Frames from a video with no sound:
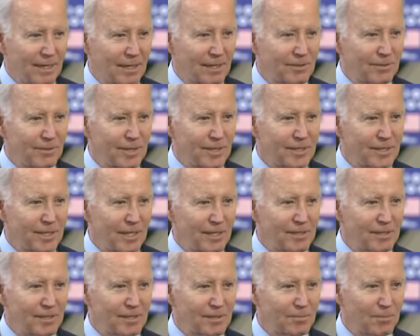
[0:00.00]
Here's what he
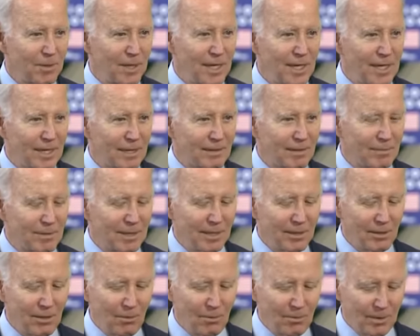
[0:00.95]
says in his plan. Let me
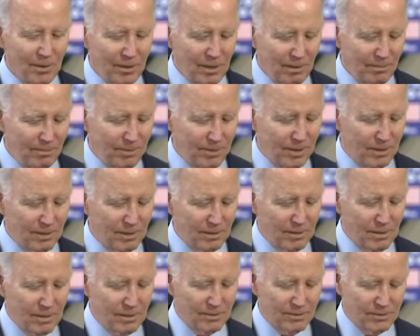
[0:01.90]
get open it up here.
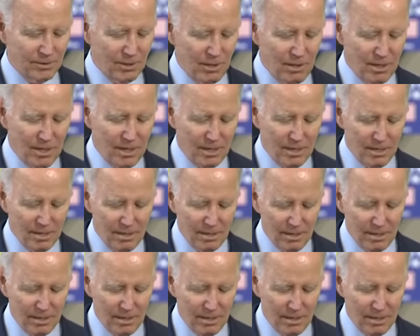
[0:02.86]
Sorry.